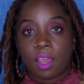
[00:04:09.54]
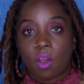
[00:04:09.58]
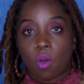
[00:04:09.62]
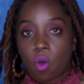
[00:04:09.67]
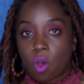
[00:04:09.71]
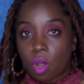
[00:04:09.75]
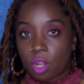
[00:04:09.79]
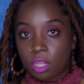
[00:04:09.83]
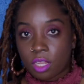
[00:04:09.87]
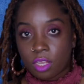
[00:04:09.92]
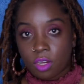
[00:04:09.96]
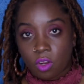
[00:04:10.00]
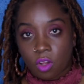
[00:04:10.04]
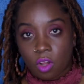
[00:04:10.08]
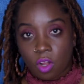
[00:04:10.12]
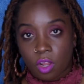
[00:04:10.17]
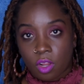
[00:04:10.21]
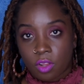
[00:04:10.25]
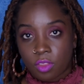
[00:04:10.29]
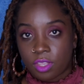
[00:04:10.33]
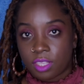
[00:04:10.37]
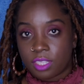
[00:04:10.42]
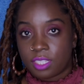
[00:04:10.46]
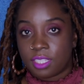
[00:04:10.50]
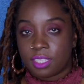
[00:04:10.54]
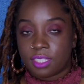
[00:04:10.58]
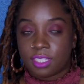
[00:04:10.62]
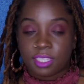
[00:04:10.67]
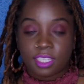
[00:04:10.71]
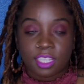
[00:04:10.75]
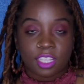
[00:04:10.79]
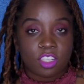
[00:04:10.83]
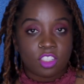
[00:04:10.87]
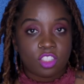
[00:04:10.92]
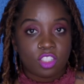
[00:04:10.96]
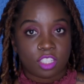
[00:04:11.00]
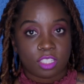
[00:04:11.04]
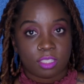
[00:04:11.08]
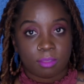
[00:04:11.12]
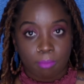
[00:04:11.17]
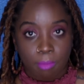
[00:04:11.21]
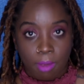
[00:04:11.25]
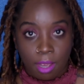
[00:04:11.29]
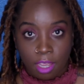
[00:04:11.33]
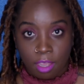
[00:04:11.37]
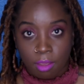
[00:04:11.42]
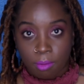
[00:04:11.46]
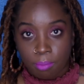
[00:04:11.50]
all in all, this is still just
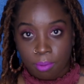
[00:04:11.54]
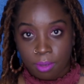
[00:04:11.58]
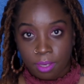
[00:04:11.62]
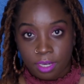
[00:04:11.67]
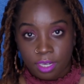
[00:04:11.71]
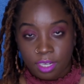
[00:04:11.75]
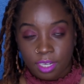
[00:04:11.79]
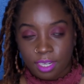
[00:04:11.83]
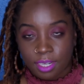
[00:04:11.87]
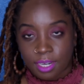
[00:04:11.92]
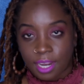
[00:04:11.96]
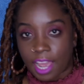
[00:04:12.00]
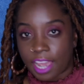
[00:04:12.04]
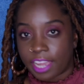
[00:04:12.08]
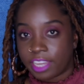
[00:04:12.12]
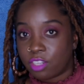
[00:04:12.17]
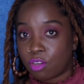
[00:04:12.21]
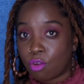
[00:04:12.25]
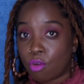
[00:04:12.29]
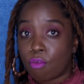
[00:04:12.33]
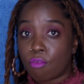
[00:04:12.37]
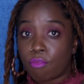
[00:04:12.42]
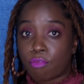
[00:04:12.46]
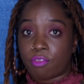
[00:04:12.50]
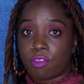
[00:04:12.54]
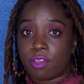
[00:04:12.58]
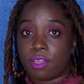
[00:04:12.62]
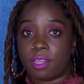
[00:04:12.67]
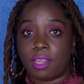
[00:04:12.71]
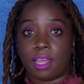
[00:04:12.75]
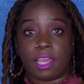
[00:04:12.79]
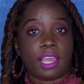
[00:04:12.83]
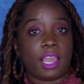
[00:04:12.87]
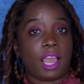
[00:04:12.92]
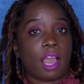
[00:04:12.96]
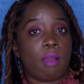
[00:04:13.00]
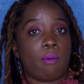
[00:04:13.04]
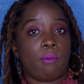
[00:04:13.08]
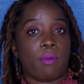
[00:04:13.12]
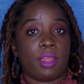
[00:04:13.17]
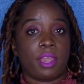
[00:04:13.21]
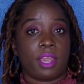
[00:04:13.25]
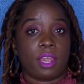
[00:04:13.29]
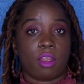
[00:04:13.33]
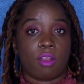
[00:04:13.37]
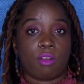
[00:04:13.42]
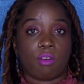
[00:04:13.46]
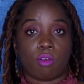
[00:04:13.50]
my opinion. I don't feel like our
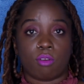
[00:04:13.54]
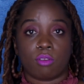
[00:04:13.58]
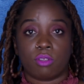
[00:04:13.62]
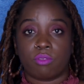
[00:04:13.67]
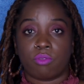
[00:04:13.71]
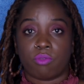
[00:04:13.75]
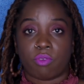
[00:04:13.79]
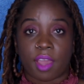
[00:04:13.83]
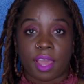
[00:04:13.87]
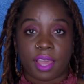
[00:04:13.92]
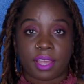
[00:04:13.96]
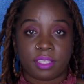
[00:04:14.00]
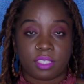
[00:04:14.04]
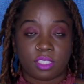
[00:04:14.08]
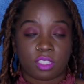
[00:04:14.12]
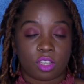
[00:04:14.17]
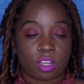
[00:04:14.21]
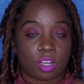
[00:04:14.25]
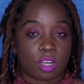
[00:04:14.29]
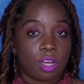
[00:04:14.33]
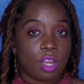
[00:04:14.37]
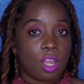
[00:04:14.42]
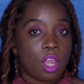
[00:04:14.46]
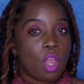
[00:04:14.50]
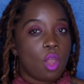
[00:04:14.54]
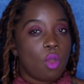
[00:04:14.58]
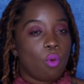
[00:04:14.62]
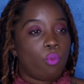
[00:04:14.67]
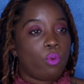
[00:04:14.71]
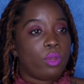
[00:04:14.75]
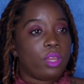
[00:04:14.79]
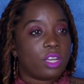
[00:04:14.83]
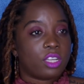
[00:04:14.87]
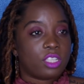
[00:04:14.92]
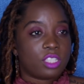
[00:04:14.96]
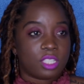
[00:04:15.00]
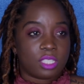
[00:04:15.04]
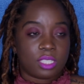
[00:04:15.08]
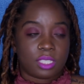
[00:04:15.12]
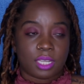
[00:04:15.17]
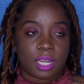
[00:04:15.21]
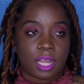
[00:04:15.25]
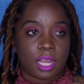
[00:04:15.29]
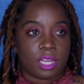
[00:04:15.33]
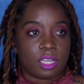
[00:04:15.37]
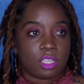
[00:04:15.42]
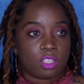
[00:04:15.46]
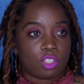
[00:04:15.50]
hair grows faster. We are just
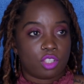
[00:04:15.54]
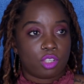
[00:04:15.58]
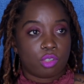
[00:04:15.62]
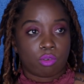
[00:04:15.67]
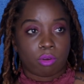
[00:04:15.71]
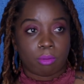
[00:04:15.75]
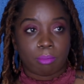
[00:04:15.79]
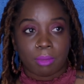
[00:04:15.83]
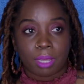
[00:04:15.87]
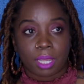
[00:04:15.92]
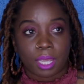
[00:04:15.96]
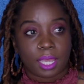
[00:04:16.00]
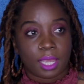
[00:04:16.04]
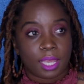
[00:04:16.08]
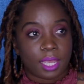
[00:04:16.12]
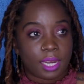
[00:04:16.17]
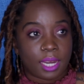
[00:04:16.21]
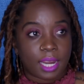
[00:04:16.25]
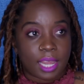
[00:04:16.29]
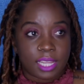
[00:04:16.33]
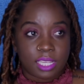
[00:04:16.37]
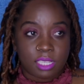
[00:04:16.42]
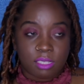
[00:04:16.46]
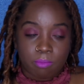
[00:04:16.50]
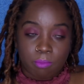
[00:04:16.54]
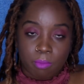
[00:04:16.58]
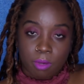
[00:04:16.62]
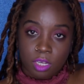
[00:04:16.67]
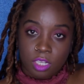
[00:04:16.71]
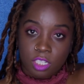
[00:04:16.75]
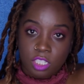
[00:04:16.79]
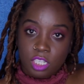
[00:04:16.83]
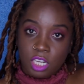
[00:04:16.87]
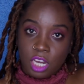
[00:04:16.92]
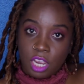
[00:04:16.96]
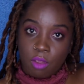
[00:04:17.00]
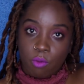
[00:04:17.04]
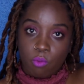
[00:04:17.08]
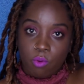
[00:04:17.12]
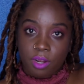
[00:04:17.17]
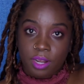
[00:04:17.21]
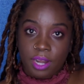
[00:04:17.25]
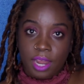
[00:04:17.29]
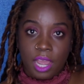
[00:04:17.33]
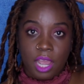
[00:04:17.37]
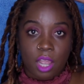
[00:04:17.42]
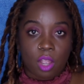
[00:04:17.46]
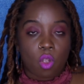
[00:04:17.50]
not trimming it as much and we're
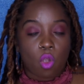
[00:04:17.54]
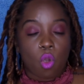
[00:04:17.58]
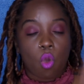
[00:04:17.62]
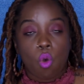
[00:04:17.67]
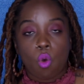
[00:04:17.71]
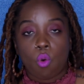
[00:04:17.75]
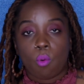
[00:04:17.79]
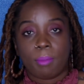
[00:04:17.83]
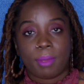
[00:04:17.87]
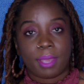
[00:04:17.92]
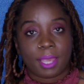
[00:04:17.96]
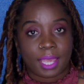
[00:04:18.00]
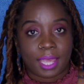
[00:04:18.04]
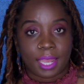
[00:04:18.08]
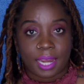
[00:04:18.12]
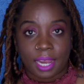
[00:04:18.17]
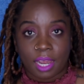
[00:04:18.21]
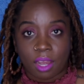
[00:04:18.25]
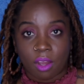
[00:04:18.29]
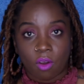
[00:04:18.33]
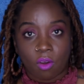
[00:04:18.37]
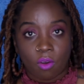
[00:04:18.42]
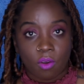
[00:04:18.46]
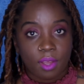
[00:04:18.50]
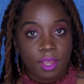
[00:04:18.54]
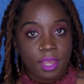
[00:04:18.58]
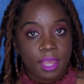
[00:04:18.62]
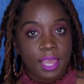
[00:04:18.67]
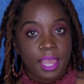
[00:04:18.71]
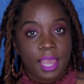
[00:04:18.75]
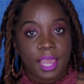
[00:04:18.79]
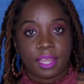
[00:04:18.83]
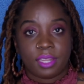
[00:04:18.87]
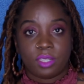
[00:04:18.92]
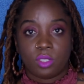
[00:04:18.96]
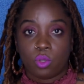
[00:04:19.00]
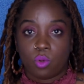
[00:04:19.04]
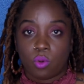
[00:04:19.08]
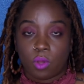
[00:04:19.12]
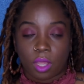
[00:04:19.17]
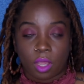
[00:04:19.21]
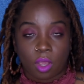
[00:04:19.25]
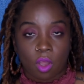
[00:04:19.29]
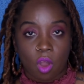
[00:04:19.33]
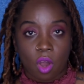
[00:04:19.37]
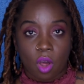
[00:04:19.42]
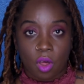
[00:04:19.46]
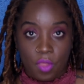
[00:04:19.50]
not combing it out and
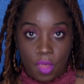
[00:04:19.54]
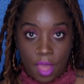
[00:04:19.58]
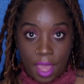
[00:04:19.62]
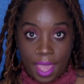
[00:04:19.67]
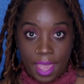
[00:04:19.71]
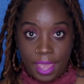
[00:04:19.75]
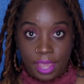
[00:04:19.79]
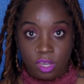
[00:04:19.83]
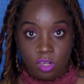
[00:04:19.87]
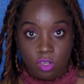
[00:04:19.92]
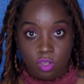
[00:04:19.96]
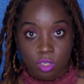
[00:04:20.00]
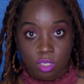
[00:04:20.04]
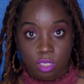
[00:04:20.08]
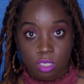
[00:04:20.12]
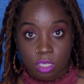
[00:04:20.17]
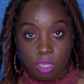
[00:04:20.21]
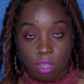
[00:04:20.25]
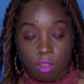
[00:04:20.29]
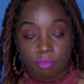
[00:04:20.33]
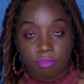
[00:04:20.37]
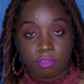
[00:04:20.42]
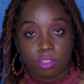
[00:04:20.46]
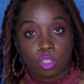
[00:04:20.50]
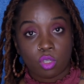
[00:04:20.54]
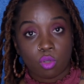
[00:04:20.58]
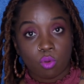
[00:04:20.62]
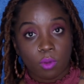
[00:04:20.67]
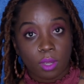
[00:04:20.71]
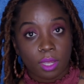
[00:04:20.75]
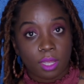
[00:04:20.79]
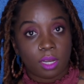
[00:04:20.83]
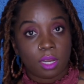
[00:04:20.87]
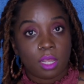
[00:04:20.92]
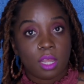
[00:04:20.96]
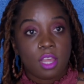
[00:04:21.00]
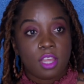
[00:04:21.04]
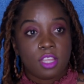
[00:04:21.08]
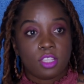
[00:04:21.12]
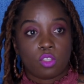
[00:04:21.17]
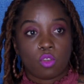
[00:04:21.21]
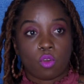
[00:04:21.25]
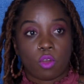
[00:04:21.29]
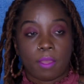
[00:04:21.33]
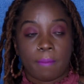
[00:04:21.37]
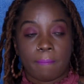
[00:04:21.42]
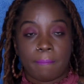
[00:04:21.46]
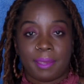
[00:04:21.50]
doing all that extra stuff to it.
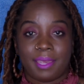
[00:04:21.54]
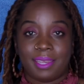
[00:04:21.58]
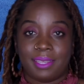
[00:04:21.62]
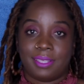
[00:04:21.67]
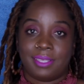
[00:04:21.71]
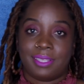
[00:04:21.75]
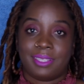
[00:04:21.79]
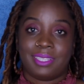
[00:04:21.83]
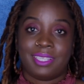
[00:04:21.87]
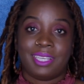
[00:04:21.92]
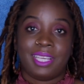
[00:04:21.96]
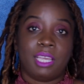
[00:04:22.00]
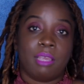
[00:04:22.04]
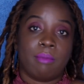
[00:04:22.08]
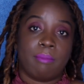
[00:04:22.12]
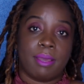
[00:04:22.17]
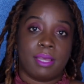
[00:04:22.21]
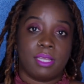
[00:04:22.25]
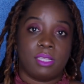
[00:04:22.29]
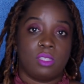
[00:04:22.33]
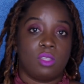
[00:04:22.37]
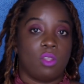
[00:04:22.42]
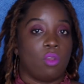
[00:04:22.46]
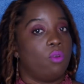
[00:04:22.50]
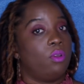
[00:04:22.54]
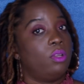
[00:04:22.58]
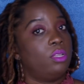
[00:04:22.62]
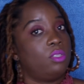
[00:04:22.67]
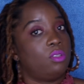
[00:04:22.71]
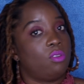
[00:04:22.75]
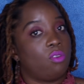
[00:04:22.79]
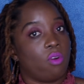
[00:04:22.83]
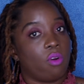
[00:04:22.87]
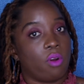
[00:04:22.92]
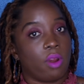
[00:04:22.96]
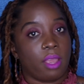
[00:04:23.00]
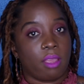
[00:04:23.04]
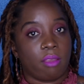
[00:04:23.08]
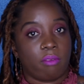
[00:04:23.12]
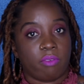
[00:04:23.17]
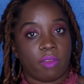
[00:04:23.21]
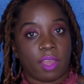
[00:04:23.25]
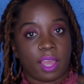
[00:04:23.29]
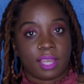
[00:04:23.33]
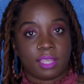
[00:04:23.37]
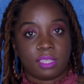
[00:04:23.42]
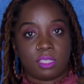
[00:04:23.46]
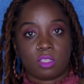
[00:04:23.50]
So it may seem as though it's growing
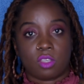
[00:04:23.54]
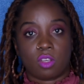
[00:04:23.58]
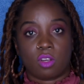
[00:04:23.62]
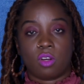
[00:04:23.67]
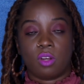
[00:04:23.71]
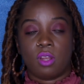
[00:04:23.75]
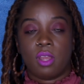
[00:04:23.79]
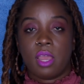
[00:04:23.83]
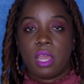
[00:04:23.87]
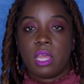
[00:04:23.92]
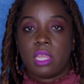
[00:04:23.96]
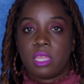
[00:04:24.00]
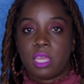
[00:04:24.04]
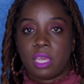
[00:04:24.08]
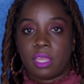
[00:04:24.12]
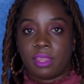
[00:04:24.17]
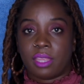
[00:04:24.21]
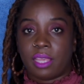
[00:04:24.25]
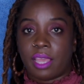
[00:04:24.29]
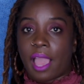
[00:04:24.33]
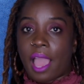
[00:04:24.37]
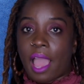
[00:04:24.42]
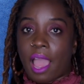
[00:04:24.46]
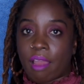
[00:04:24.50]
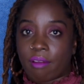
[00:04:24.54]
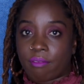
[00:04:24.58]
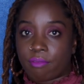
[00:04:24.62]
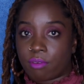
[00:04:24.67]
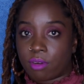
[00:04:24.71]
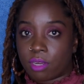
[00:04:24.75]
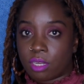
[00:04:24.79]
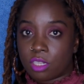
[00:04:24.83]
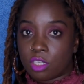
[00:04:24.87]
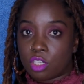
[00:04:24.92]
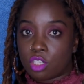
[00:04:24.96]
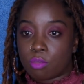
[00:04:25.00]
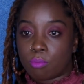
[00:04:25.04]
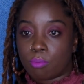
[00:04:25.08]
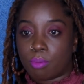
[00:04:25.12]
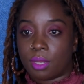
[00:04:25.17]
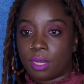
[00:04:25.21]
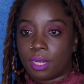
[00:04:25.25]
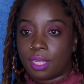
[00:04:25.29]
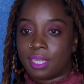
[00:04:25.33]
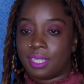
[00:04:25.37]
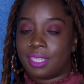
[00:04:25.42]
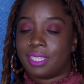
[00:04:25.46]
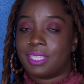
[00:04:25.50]
faster than the average,
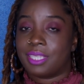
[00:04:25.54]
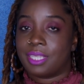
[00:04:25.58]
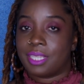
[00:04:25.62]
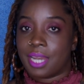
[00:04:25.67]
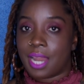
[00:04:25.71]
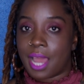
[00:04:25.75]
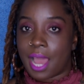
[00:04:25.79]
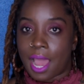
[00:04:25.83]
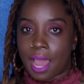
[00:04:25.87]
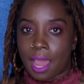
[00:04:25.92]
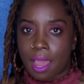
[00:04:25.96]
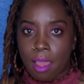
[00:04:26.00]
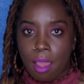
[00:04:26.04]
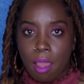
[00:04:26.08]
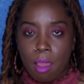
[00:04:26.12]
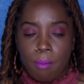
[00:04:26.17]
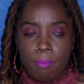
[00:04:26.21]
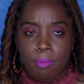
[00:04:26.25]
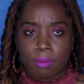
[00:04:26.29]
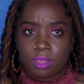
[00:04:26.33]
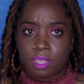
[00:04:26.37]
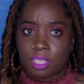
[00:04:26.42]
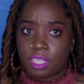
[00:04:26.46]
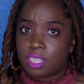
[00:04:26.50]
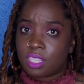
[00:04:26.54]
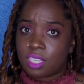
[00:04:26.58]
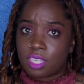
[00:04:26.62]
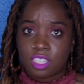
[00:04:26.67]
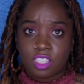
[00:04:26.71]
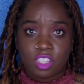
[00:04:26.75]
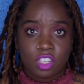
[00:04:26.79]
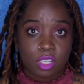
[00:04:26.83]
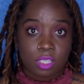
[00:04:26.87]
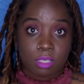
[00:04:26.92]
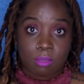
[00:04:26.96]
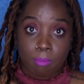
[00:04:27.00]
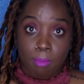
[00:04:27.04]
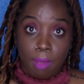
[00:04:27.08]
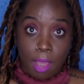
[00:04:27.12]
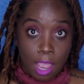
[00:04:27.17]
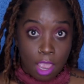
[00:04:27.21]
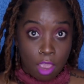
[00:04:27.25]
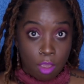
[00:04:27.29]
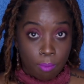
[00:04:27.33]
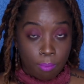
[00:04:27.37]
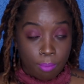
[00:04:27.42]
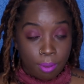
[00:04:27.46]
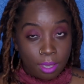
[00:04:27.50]
but it's not. But this is just
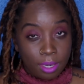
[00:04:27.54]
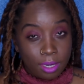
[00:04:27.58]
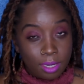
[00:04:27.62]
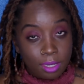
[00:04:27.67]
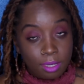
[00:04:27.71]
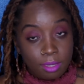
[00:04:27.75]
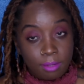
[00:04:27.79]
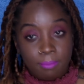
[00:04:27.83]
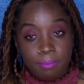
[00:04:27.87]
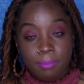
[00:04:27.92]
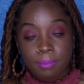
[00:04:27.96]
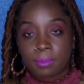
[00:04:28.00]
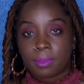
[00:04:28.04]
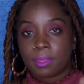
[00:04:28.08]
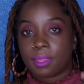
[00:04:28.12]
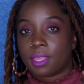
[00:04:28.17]
my opinion.